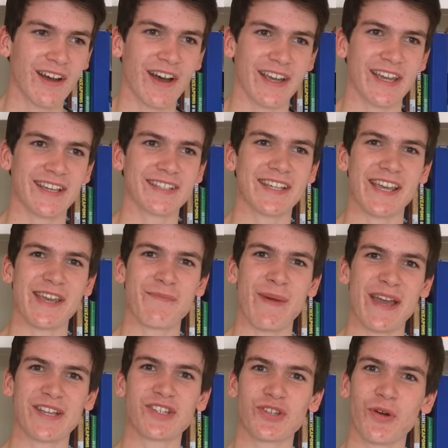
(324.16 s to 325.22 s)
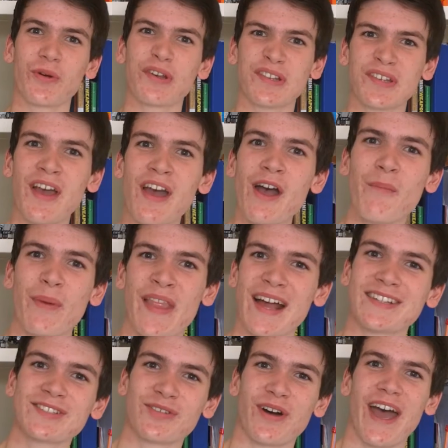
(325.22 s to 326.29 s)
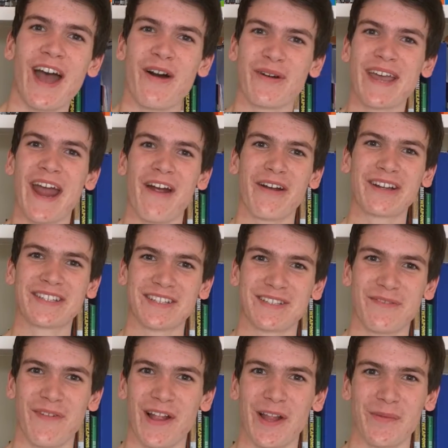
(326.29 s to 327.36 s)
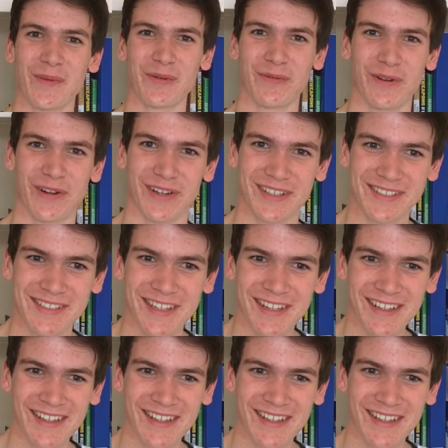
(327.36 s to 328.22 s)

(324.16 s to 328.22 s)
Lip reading: I guess he can make jokes, but that's not how character development works.